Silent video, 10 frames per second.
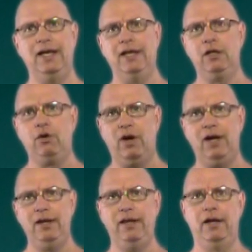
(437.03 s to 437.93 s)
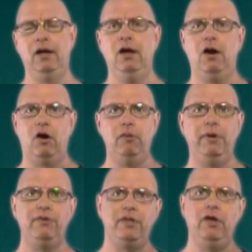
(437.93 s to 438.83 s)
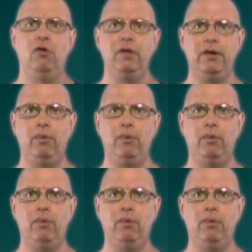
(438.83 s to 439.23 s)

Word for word: and grinding are about the only